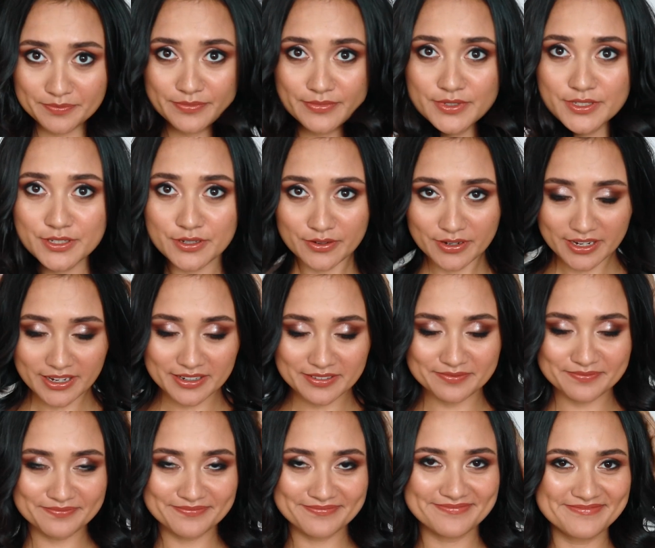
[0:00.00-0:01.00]
in the comments if you
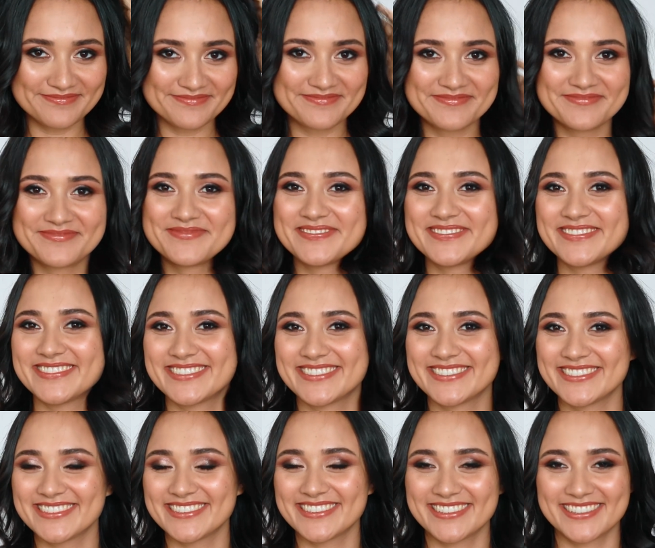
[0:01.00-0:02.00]
want me to do more of these
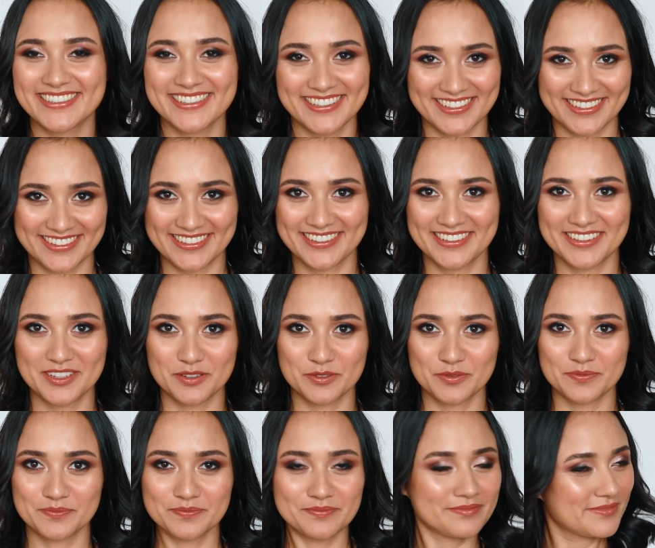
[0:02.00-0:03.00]
transformation
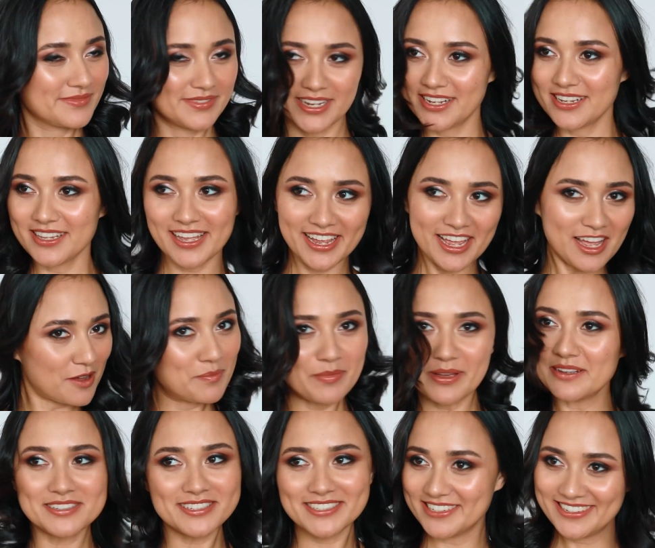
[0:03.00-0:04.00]
videos on my YouTube. Don't
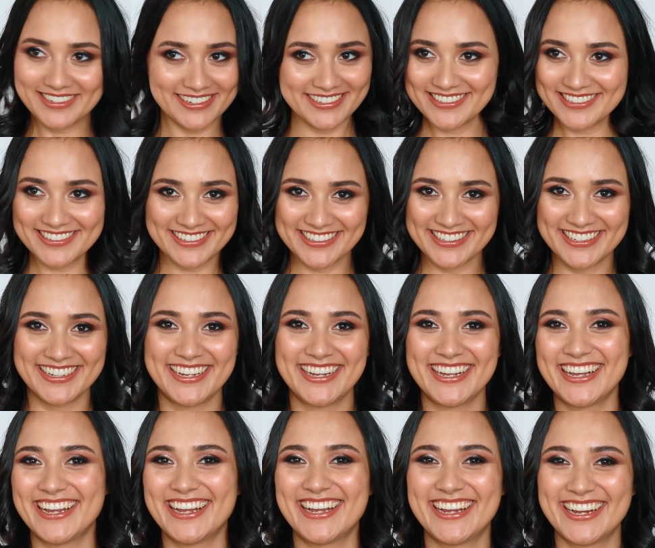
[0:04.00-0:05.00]
forget to like,
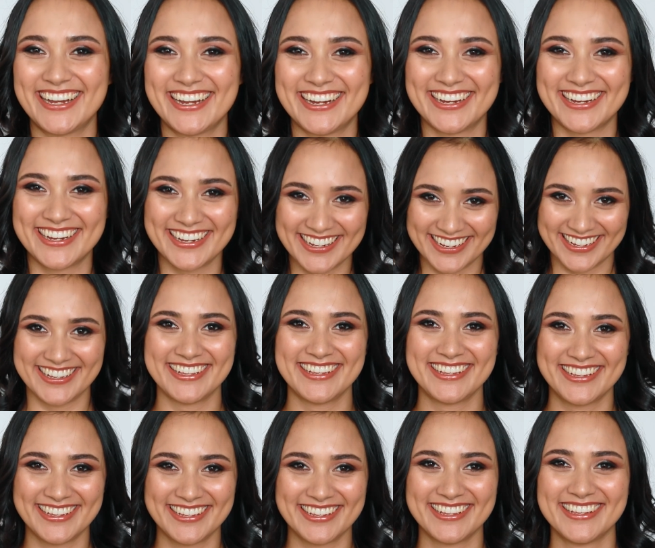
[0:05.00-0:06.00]
comment, and
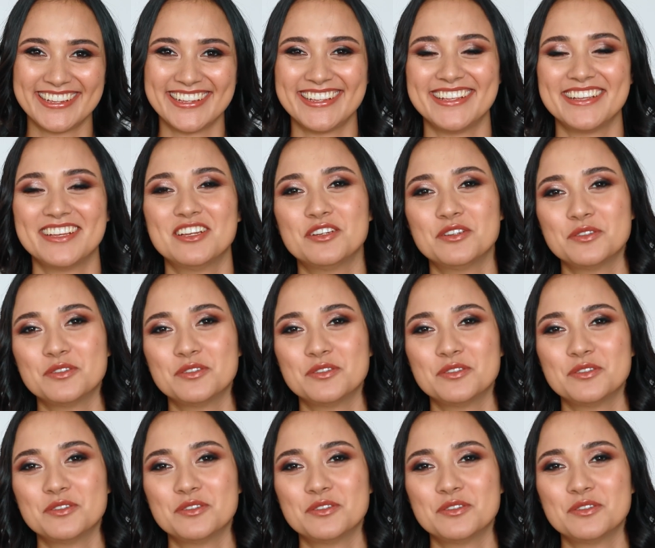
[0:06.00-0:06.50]
subscribe, and